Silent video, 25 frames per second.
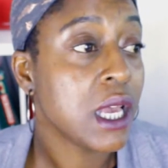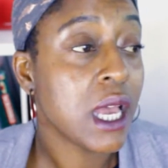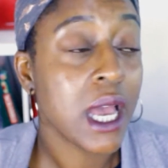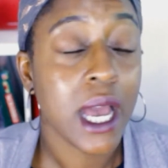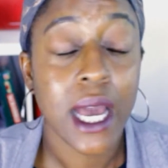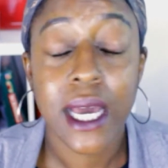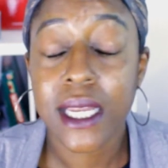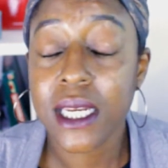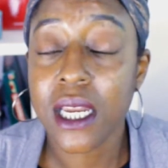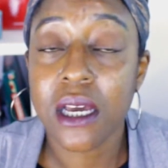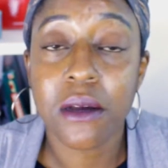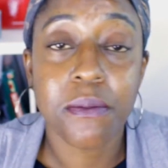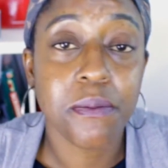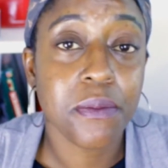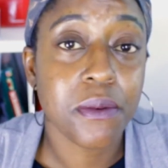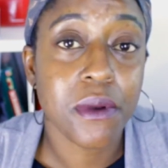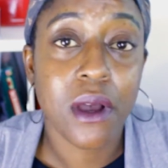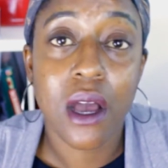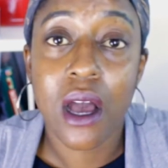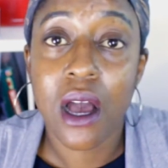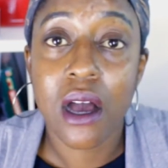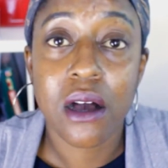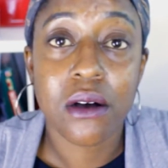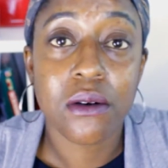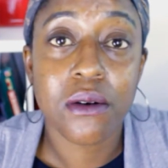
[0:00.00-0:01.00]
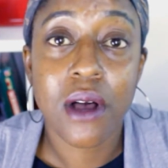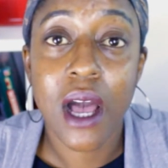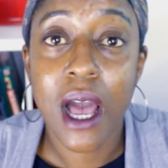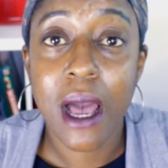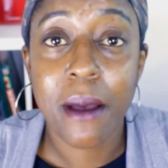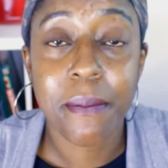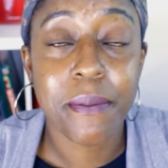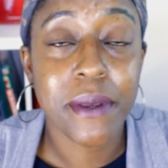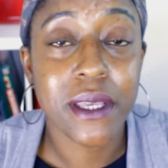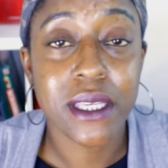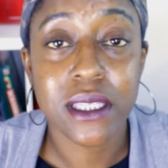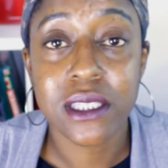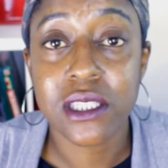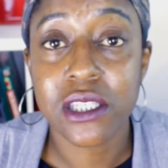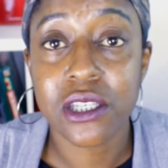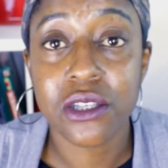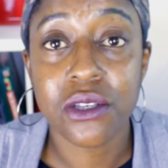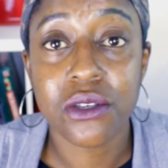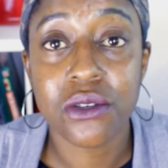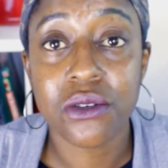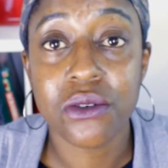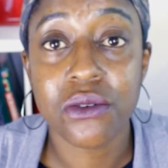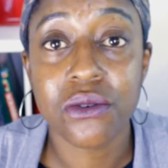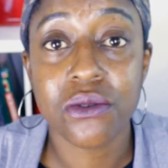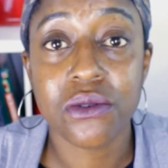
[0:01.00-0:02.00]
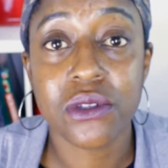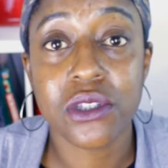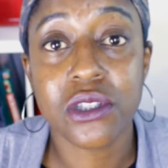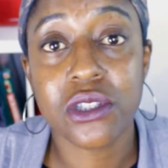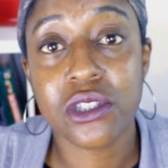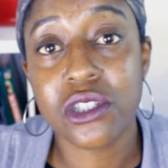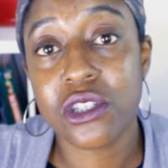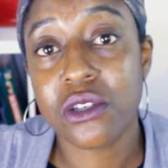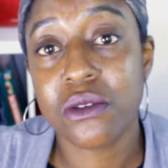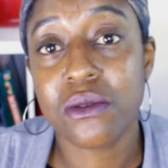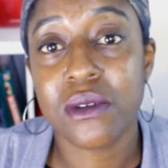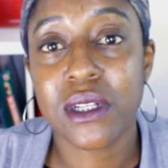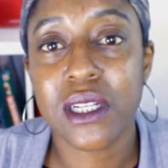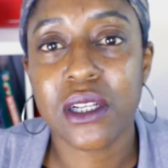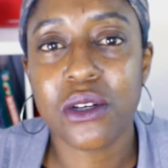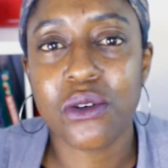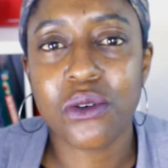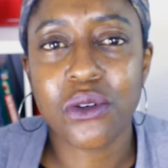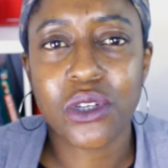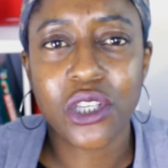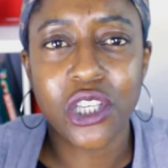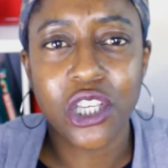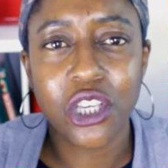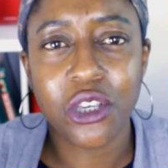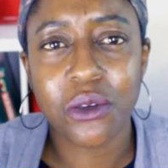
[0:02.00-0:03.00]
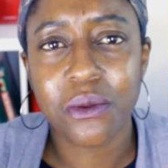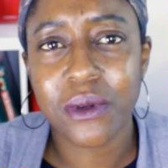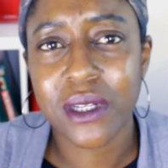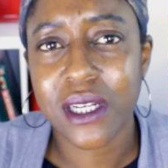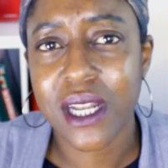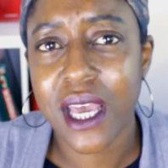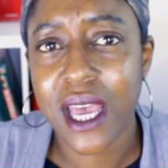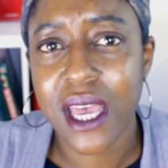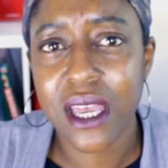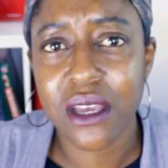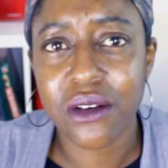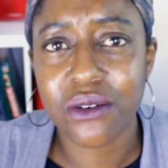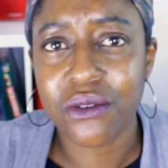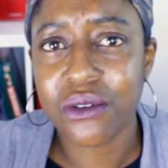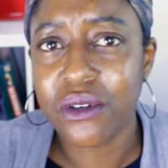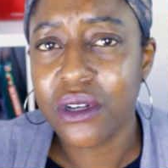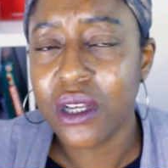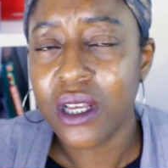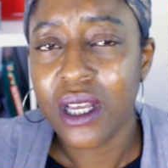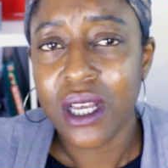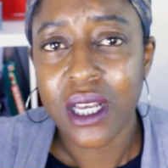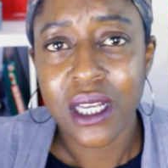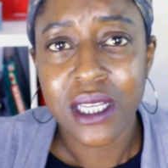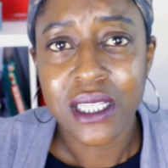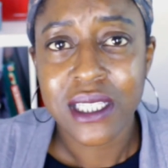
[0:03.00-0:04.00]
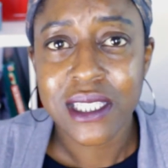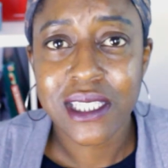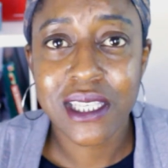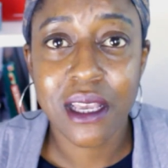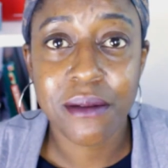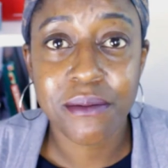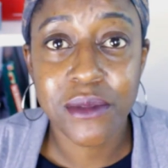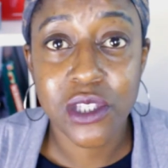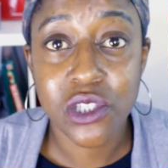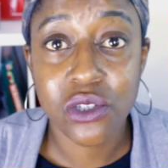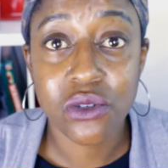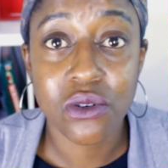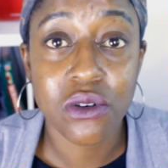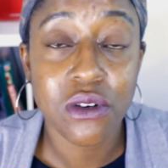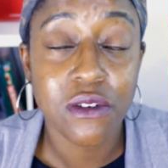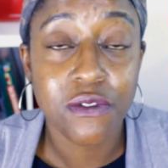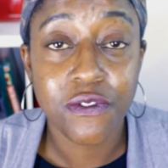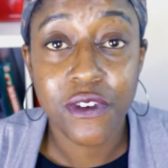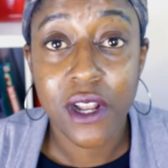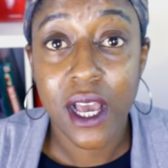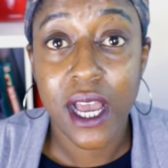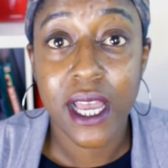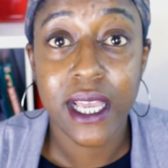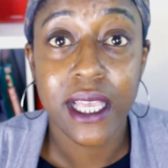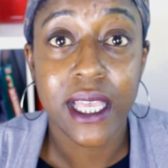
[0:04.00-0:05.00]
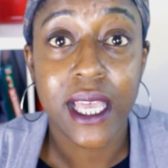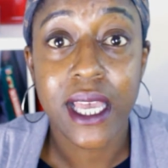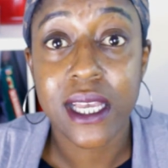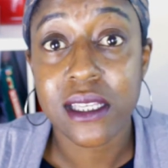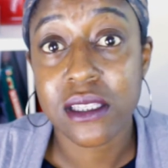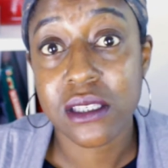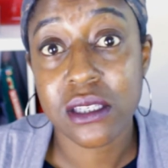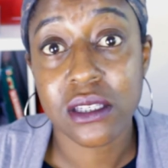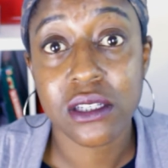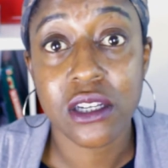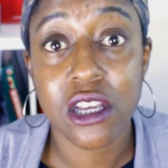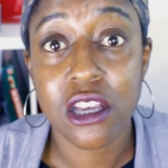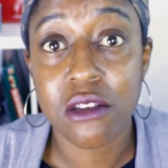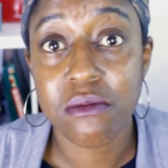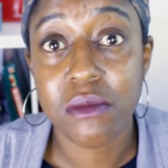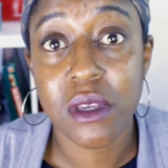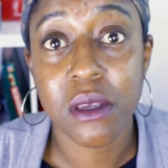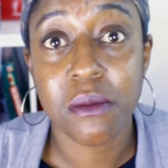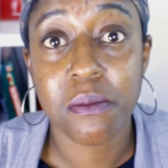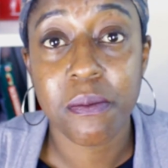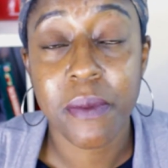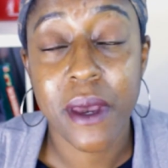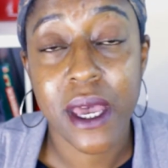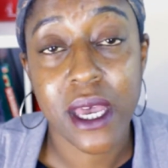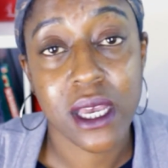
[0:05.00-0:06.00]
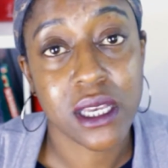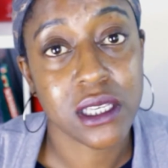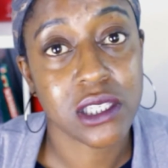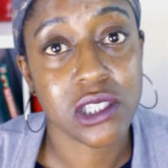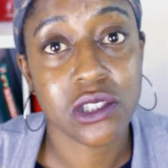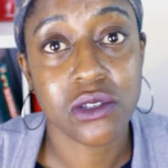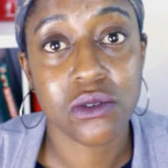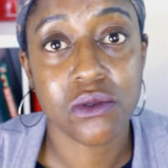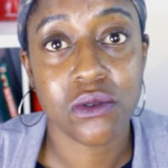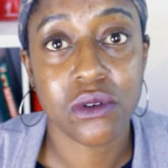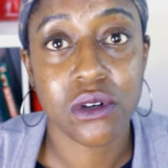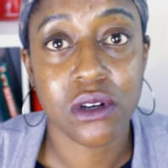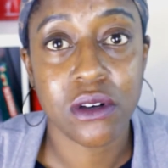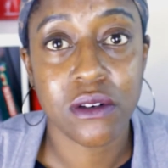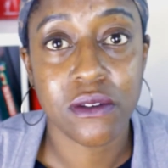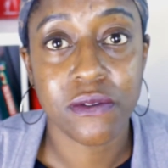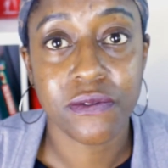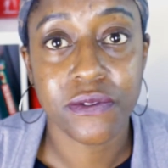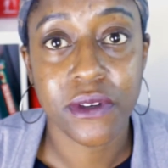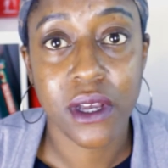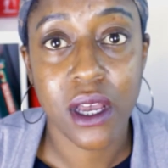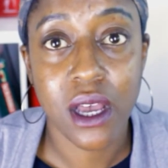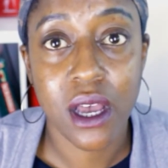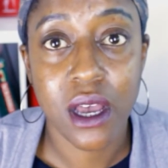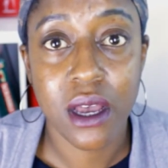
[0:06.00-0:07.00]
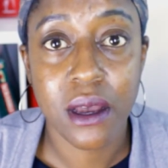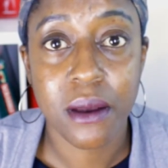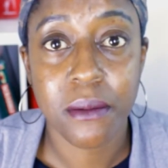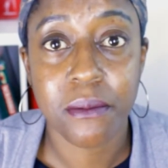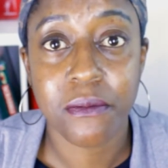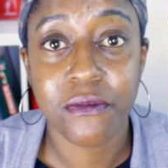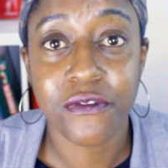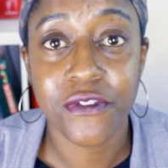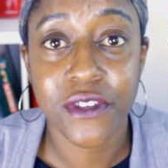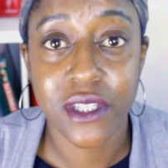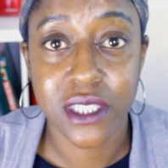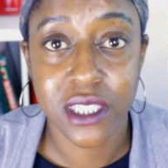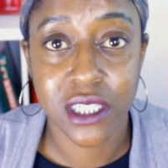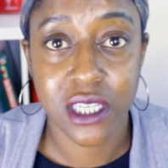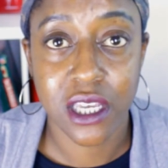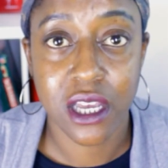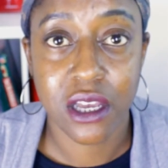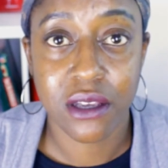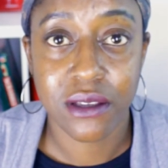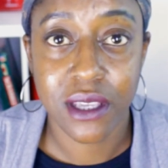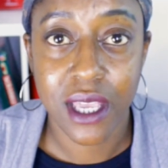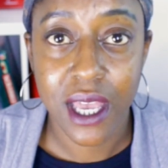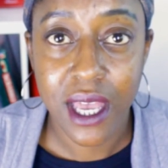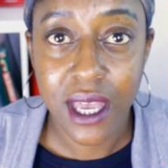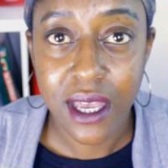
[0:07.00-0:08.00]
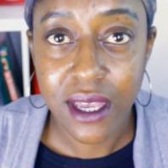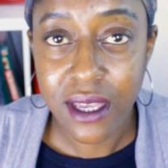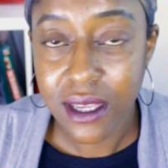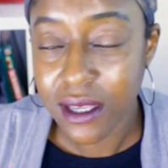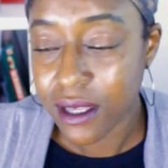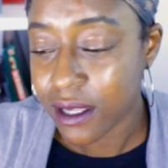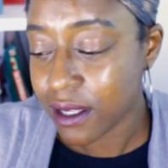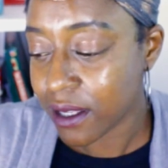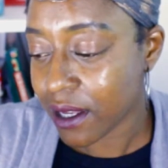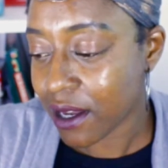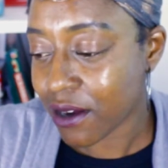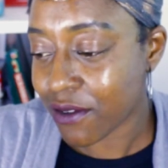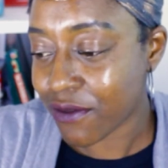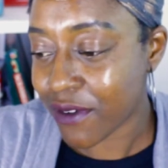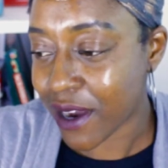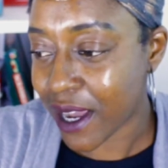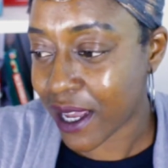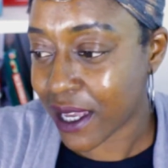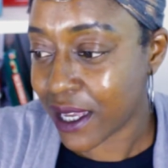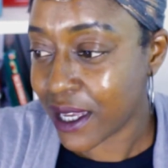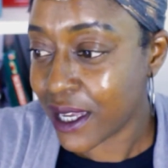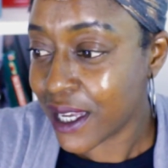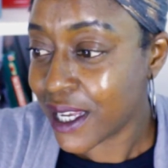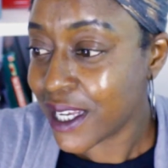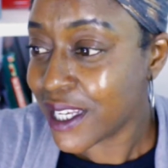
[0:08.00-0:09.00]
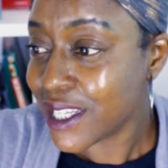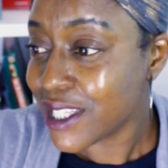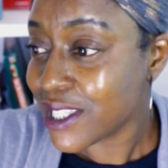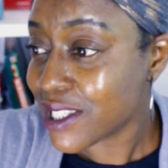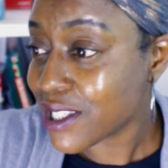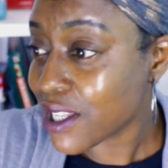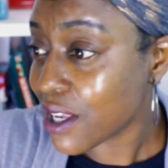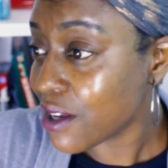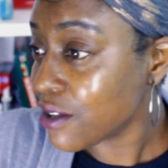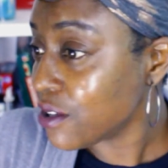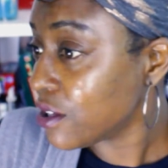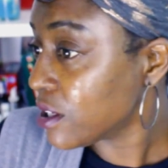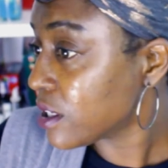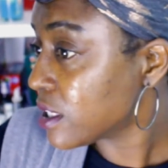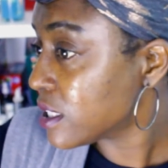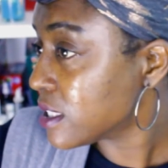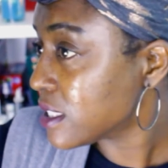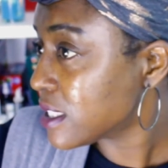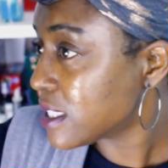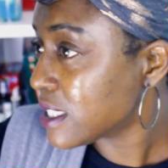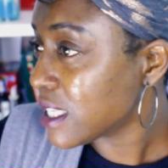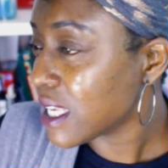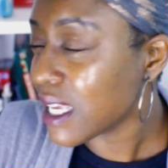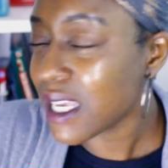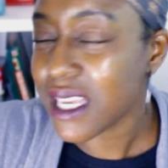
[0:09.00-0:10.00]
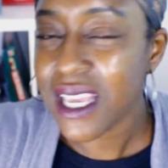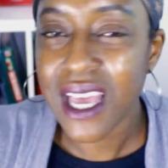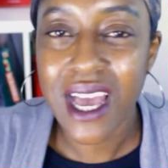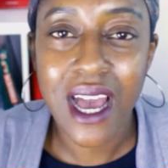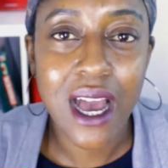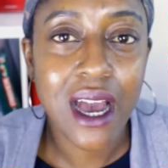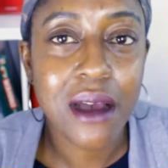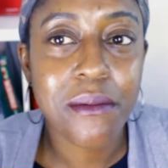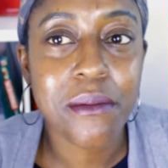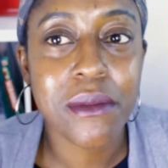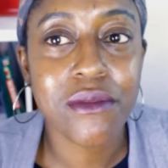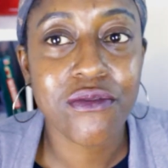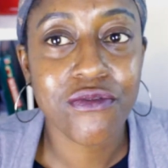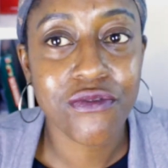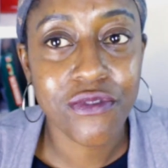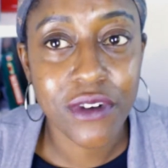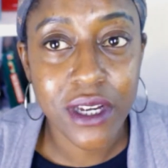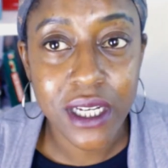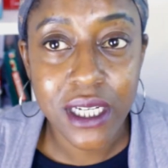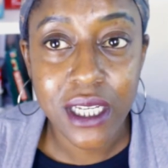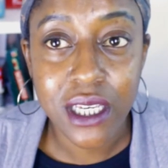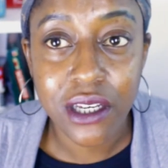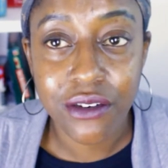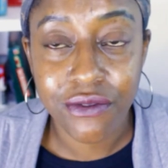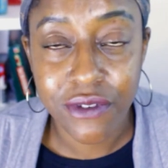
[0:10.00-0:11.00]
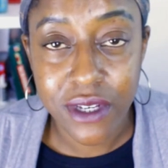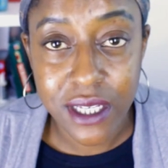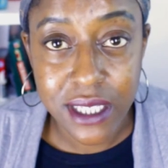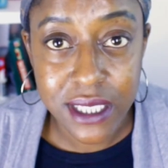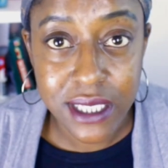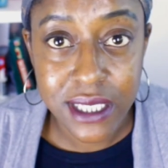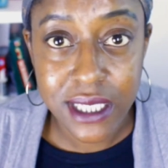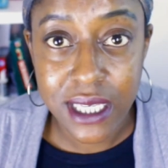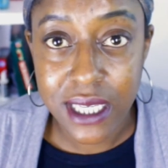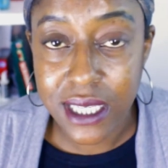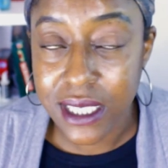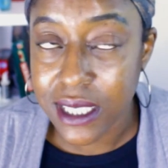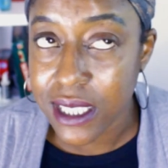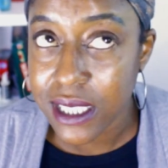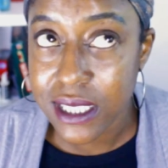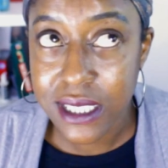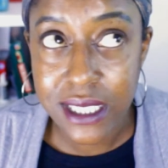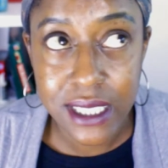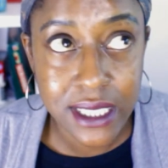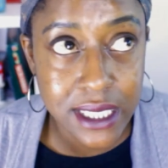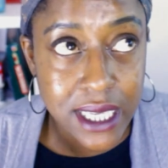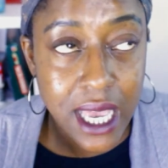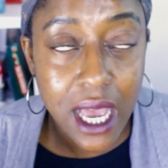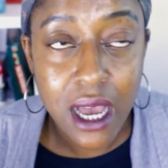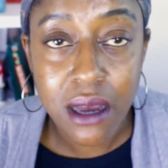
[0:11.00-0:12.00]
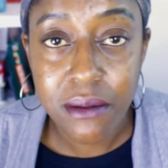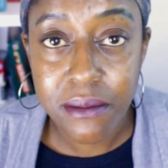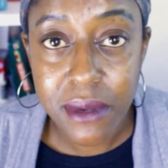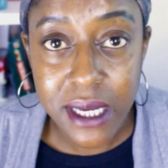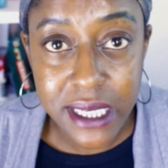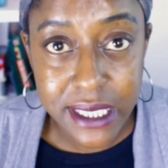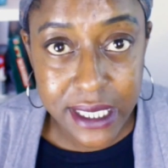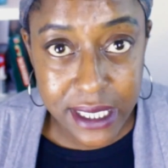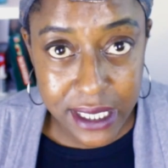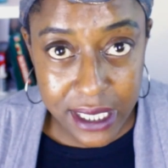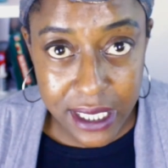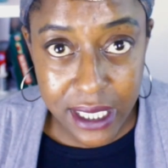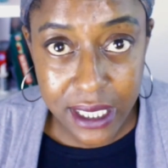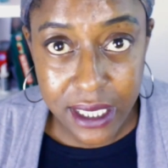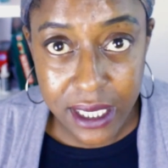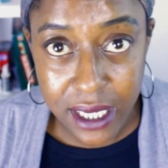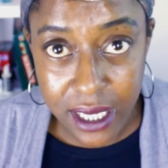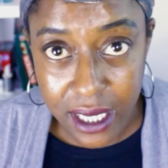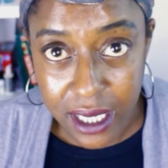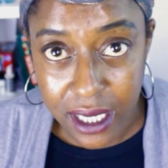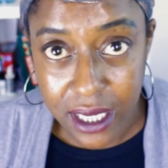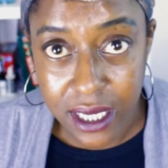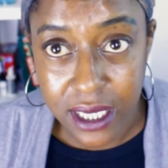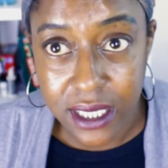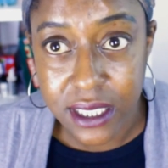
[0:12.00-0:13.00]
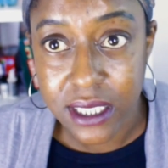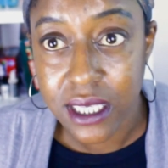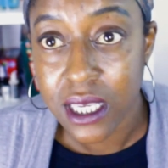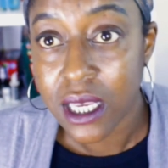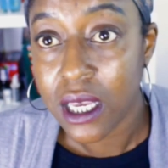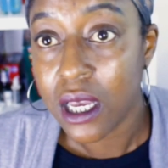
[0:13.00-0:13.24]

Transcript: and I'll happy to do a little Q&A or some sort of like get to know me better sort of video, yeah? All right. So you can see, yeah, I'm really greasy. This is how my skin is.